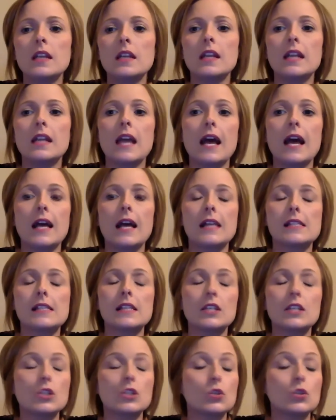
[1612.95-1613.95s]
and it has
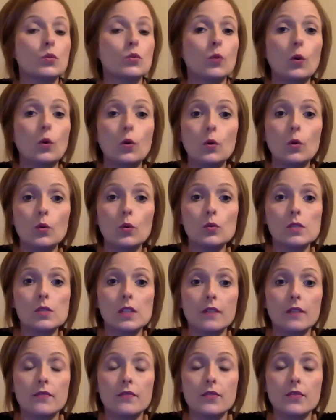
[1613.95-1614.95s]
controls
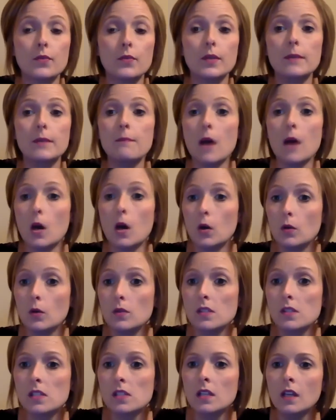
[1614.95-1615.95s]
of three
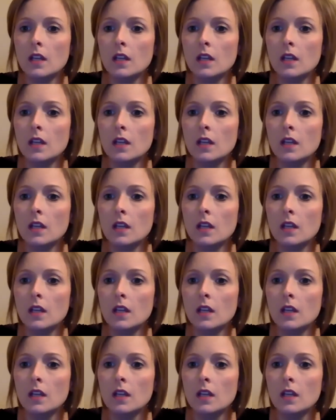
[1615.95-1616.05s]
modes.